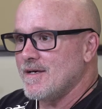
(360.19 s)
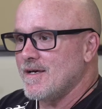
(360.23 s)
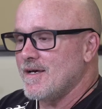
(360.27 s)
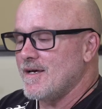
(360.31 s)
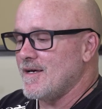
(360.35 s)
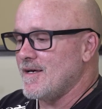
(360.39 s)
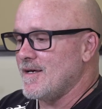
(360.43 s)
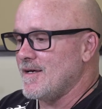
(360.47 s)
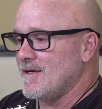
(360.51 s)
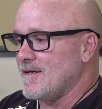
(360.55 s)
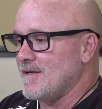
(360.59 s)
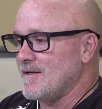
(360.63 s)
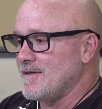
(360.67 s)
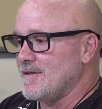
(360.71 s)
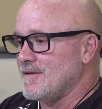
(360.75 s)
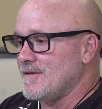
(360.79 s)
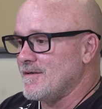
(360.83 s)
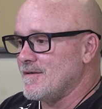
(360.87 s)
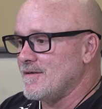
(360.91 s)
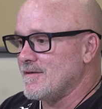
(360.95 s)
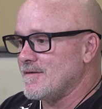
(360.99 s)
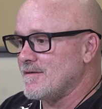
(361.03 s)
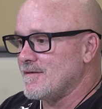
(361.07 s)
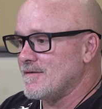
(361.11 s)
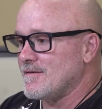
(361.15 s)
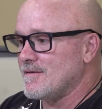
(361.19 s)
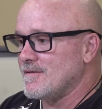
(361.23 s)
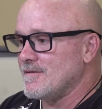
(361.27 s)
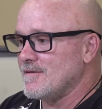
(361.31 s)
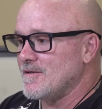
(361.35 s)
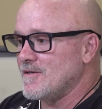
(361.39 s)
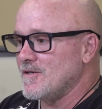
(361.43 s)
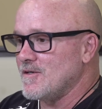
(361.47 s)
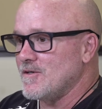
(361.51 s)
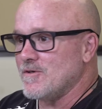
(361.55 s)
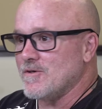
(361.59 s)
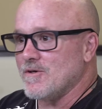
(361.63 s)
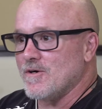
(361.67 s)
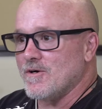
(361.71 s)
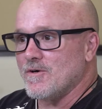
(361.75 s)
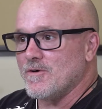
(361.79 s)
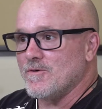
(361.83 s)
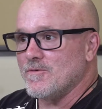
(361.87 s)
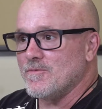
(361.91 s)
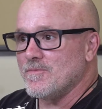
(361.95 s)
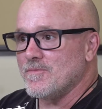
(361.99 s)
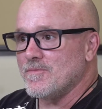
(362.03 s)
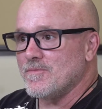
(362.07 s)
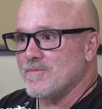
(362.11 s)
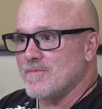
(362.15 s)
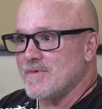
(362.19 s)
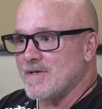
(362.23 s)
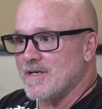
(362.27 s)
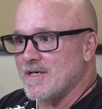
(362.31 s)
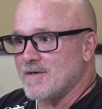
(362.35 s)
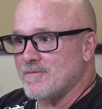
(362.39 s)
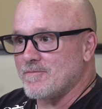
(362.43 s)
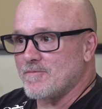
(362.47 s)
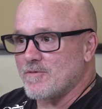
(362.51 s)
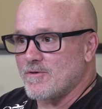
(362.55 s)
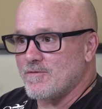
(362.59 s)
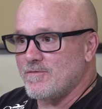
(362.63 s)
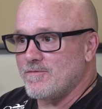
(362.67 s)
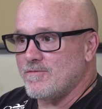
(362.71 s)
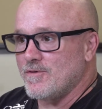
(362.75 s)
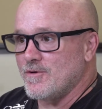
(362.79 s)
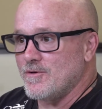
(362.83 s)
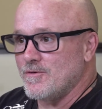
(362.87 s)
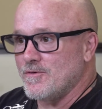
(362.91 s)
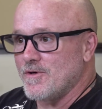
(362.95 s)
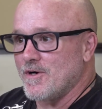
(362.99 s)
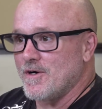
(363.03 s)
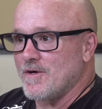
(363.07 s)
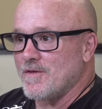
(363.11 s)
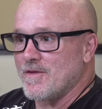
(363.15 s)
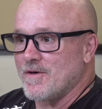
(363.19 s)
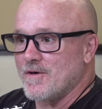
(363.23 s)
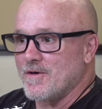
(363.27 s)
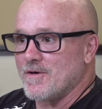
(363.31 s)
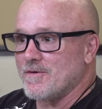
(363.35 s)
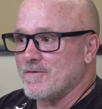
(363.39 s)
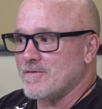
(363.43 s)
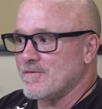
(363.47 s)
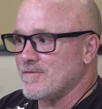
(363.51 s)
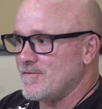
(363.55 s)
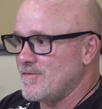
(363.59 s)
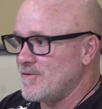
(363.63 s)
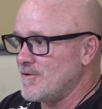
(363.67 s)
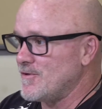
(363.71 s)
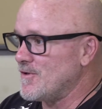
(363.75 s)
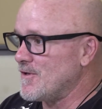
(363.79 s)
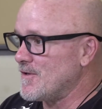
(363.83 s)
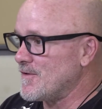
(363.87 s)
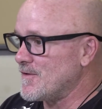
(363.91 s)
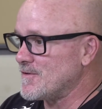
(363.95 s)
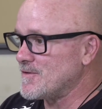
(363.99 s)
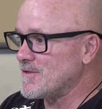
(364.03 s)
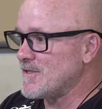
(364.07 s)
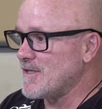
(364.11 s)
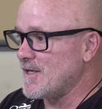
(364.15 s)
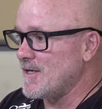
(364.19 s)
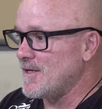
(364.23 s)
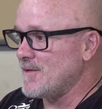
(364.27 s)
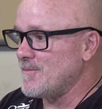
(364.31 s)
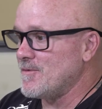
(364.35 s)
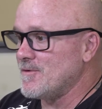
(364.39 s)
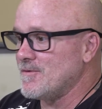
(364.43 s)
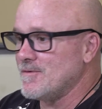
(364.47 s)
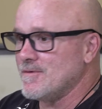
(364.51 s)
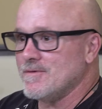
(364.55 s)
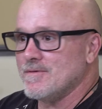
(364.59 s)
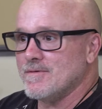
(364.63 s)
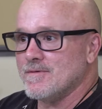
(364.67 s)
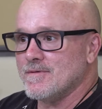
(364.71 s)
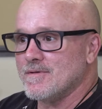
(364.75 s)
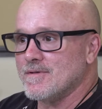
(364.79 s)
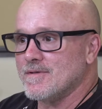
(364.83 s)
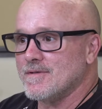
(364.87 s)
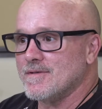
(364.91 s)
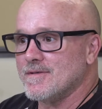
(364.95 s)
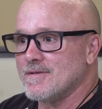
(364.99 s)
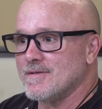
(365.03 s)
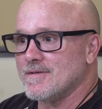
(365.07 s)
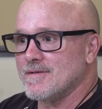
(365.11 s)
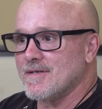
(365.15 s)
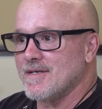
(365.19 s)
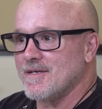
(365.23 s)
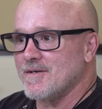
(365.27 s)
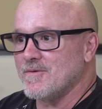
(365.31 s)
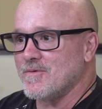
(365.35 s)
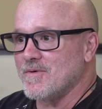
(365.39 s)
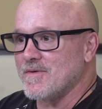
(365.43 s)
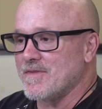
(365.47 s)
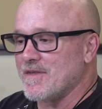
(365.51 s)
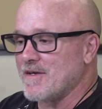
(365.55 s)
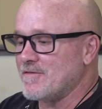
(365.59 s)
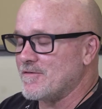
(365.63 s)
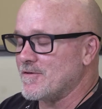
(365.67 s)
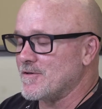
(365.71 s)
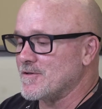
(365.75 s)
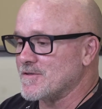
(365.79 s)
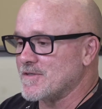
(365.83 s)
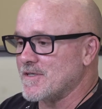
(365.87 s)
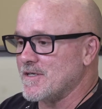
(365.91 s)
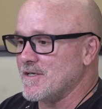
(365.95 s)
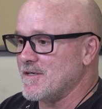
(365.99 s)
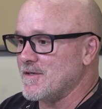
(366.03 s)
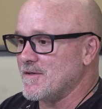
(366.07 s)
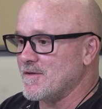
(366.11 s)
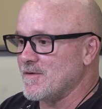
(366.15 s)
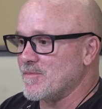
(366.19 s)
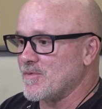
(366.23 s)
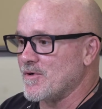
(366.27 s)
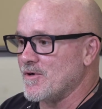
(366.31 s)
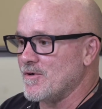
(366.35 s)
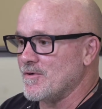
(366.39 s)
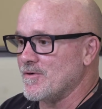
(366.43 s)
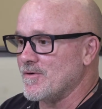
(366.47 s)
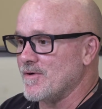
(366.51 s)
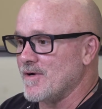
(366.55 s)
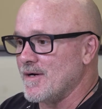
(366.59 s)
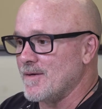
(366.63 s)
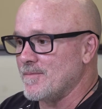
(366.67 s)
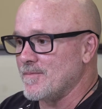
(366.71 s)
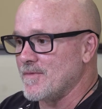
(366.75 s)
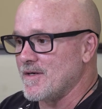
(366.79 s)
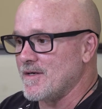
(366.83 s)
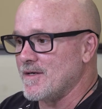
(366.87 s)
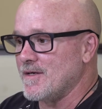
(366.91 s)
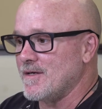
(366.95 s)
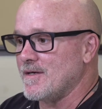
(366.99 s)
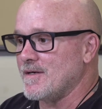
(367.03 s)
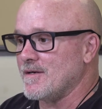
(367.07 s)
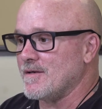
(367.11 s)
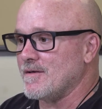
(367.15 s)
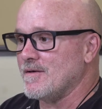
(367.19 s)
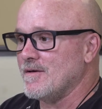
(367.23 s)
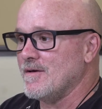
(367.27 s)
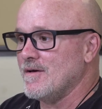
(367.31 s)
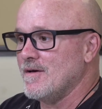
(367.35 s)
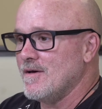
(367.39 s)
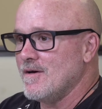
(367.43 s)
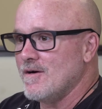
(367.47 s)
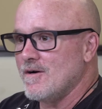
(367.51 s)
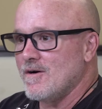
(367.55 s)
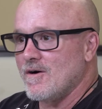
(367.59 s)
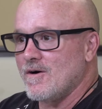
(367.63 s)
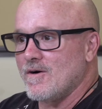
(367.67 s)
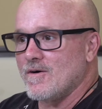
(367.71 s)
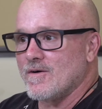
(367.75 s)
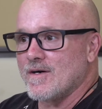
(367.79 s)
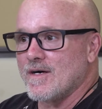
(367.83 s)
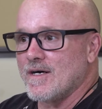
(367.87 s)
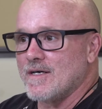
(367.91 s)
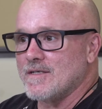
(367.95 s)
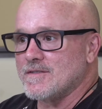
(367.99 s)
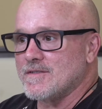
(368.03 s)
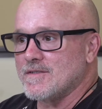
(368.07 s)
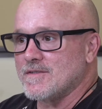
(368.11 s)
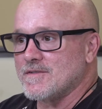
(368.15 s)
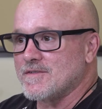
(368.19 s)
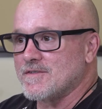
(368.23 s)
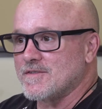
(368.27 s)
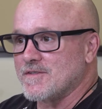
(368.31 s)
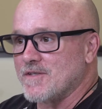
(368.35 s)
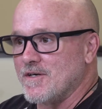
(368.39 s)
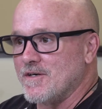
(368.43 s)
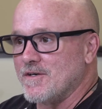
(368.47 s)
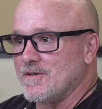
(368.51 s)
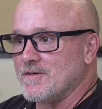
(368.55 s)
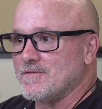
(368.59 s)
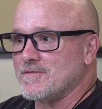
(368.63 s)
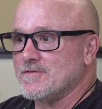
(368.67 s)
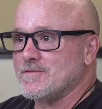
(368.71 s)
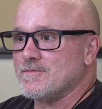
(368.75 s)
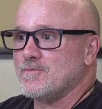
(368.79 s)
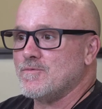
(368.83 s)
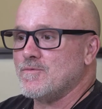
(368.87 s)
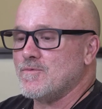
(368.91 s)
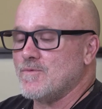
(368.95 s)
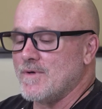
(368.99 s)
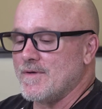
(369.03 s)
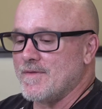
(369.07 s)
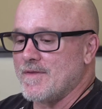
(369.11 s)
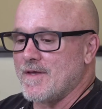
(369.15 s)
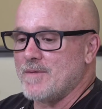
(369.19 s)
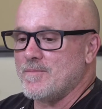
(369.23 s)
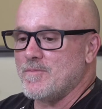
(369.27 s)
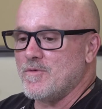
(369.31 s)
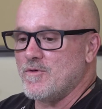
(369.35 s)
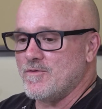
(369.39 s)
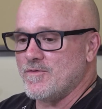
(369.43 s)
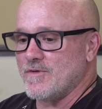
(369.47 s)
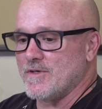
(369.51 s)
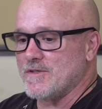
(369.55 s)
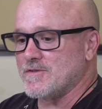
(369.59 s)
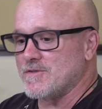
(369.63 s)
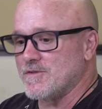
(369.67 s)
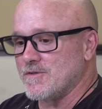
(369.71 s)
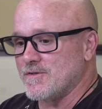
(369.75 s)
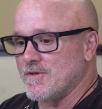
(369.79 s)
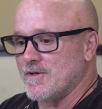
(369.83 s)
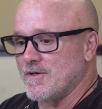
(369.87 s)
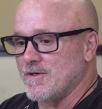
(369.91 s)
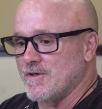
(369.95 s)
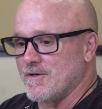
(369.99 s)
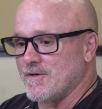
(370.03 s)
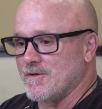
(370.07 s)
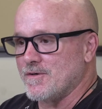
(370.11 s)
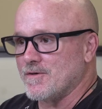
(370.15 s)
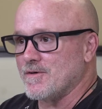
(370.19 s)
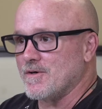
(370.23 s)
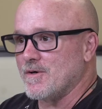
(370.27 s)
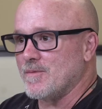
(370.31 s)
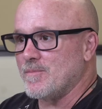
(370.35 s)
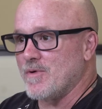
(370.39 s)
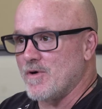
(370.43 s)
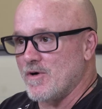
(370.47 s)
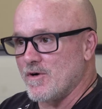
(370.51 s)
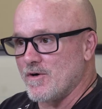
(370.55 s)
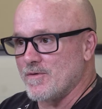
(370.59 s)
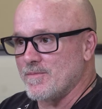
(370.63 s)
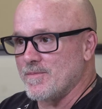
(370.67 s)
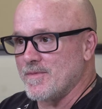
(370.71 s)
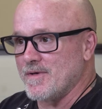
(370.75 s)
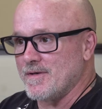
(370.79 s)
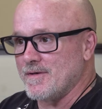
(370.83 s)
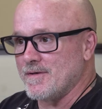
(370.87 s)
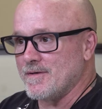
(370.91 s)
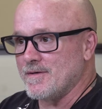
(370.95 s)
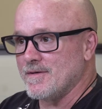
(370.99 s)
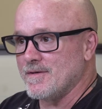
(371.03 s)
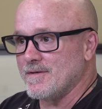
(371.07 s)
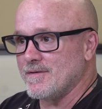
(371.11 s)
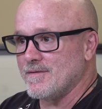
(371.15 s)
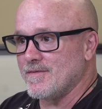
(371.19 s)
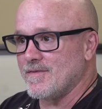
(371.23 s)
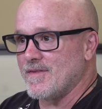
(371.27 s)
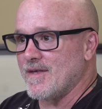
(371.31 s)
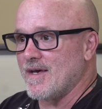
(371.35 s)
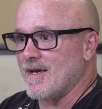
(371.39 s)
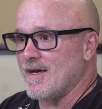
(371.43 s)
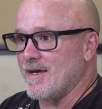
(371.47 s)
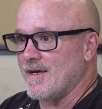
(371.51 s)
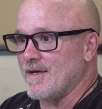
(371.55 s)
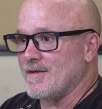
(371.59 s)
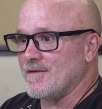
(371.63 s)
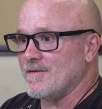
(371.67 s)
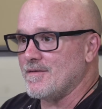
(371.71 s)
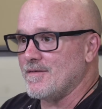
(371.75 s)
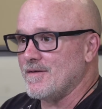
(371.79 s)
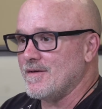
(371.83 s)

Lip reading: and, you know, get food on their table. And when they first get in the program, they get all kinds of stuff when they move into their apartment that